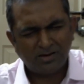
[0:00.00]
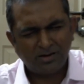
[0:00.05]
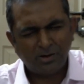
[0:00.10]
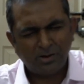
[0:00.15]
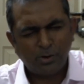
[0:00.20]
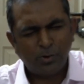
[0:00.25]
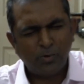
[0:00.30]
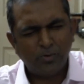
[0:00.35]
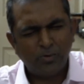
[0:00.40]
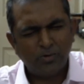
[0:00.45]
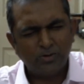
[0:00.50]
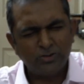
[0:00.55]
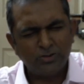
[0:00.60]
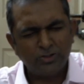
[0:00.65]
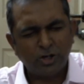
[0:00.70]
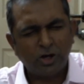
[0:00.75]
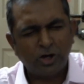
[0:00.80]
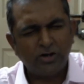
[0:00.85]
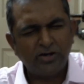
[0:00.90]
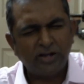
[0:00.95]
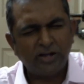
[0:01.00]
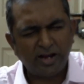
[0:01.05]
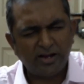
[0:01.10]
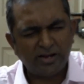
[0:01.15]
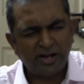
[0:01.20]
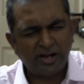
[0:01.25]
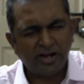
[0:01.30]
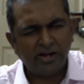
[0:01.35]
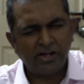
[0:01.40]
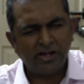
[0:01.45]
No, John
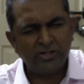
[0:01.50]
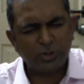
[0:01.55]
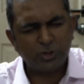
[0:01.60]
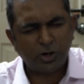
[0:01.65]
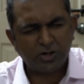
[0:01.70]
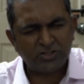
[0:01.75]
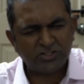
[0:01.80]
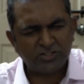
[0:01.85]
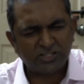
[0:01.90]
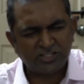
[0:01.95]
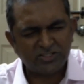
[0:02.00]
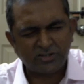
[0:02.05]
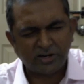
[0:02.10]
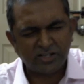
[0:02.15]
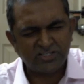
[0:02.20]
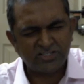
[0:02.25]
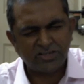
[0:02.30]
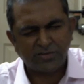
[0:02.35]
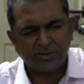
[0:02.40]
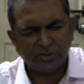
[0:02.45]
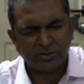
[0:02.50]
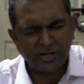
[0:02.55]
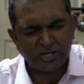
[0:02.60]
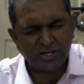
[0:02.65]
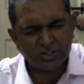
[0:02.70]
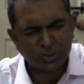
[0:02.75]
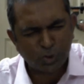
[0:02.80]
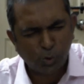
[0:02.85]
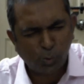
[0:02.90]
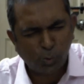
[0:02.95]
10:10 and John 6:37.
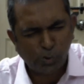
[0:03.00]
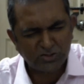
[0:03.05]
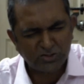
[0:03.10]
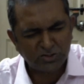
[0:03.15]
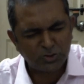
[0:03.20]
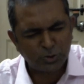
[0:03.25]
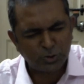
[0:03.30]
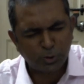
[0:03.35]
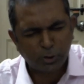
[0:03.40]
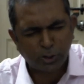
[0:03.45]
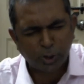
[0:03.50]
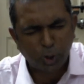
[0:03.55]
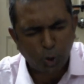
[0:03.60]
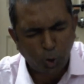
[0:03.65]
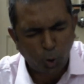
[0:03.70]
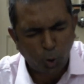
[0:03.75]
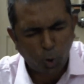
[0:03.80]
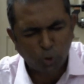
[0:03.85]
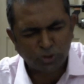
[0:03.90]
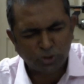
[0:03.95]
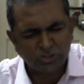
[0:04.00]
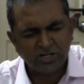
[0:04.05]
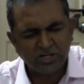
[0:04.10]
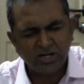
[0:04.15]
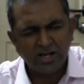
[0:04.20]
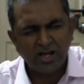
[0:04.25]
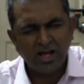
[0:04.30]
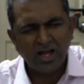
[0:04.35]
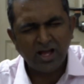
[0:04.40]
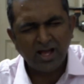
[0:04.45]
These two verses you can quote
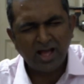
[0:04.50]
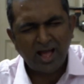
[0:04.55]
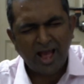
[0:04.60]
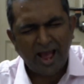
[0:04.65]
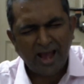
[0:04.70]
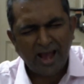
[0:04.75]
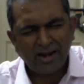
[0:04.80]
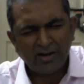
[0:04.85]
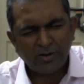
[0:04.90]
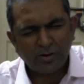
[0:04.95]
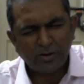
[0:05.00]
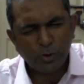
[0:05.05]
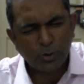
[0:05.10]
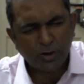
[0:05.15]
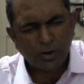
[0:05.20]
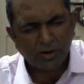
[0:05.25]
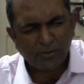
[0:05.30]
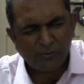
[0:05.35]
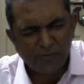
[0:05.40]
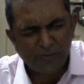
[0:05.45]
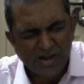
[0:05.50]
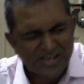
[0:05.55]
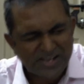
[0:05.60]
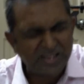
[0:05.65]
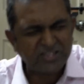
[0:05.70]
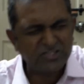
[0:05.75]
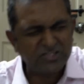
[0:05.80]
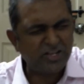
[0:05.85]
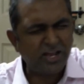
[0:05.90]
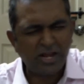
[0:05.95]
and you can
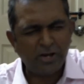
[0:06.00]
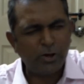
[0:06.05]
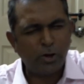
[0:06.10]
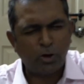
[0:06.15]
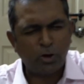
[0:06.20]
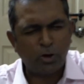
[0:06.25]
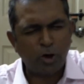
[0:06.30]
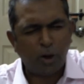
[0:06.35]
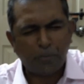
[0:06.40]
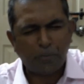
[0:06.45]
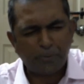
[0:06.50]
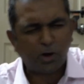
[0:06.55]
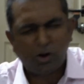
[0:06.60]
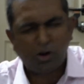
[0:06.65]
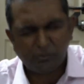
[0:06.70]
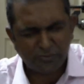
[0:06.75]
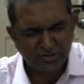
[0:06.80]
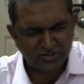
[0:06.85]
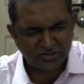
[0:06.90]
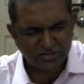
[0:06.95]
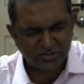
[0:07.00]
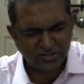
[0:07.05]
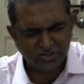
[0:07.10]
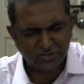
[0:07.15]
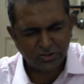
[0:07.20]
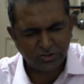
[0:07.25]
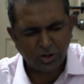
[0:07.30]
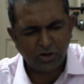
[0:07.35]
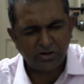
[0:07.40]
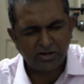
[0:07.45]
witness in your corporate office.
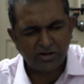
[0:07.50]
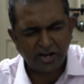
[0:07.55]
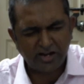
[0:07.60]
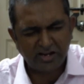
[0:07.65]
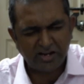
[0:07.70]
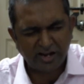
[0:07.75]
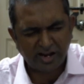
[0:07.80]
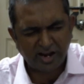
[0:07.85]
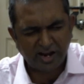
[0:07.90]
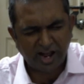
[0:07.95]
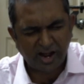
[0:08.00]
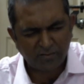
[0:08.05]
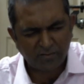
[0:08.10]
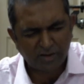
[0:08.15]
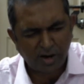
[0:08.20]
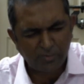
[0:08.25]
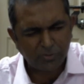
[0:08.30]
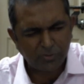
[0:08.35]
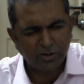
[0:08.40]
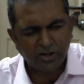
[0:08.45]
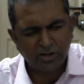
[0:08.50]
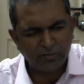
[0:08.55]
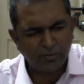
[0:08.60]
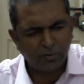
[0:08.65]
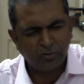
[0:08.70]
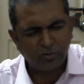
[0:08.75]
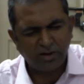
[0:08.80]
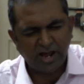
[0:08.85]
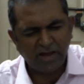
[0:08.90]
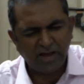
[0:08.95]
John 10:10, I have come to give
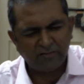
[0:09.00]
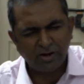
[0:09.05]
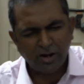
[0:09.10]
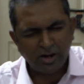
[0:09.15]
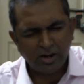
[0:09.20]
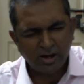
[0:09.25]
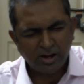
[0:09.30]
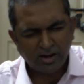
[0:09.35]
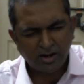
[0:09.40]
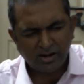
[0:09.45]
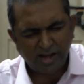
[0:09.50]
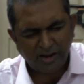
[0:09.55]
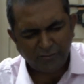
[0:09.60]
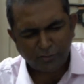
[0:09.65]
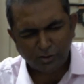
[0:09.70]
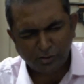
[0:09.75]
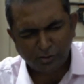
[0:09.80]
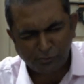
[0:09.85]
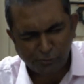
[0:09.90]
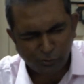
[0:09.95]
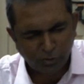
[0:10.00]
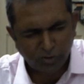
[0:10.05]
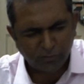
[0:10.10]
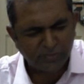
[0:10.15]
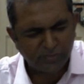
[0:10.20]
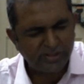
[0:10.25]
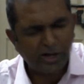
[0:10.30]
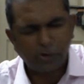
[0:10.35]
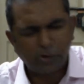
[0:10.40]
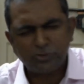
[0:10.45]
you life, life to the full.
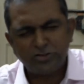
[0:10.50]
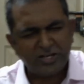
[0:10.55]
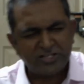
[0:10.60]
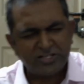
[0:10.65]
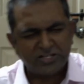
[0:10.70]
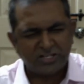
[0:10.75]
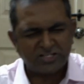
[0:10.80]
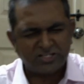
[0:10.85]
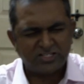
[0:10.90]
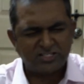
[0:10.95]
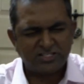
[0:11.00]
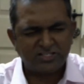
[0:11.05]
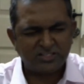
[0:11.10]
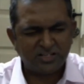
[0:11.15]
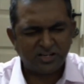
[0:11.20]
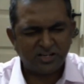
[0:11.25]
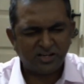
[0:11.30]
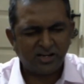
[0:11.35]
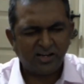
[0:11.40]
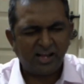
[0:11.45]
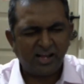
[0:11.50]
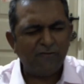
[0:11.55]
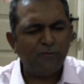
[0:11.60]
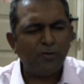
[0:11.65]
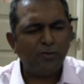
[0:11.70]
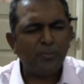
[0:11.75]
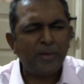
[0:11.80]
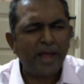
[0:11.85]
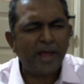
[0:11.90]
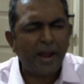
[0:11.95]
Without Jesus, life
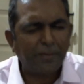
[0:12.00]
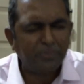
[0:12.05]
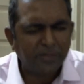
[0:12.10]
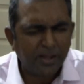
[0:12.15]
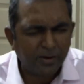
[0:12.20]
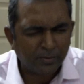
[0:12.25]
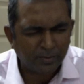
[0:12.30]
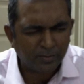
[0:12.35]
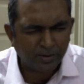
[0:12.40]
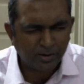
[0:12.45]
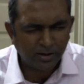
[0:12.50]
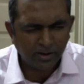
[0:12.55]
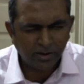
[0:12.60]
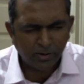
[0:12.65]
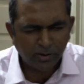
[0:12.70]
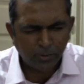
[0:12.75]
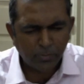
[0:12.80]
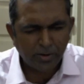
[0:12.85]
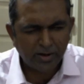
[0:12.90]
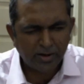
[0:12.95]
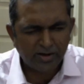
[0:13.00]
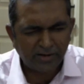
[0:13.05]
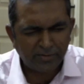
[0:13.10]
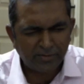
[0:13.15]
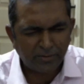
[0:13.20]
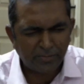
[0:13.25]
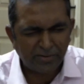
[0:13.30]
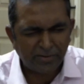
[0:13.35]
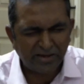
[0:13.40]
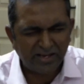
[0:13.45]
will be empty. You may
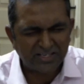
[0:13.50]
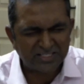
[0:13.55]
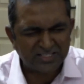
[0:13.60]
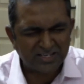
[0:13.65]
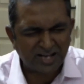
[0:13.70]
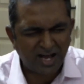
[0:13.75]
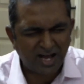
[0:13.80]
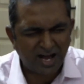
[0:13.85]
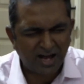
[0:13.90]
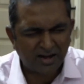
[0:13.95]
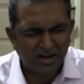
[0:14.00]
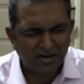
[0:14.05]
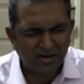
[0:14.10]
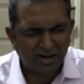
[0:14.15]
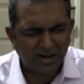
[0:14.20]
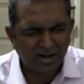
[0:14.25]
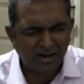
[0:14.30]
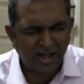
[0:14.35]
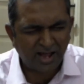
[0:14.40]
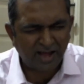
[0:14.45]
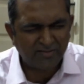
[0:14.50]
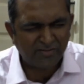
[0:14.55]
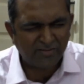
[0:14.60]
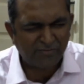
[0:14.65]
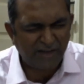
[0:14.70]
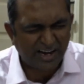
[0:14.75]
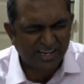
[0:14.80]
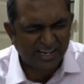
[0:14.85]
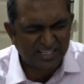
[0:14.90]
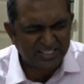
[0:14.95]
drive the biggest car and have the
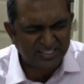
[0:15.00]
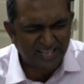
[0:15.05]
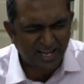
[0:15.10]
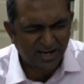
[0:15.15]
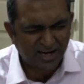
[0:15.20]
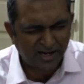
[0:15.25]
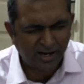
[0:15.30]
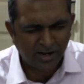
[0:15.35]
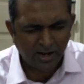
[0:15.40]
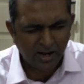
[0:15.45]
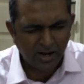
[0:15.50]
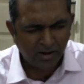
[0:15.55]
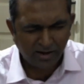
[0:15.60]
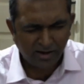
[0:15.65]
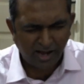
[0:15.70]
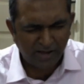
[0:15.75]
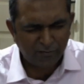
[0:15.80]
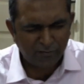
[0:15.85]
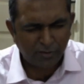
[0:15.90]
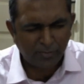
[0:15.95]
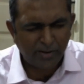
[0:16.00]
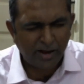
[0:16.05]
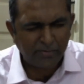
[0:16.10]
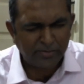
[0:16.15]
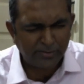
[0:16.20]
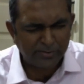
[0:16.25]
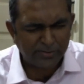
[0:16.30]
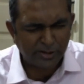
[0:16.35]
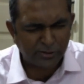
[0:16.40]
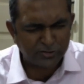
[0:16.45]
fattest salary. Life will be
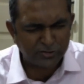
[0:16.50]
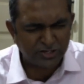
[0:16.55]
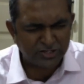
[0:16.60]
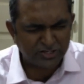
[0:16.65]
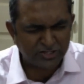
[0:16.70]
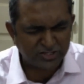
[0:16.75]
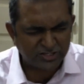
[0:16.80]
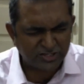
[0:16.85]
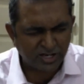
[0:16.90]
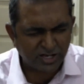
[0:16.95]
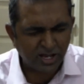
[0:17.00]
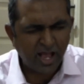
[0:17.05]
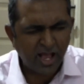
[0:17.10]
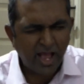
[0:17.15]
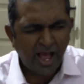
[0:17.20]
empty without Jesus.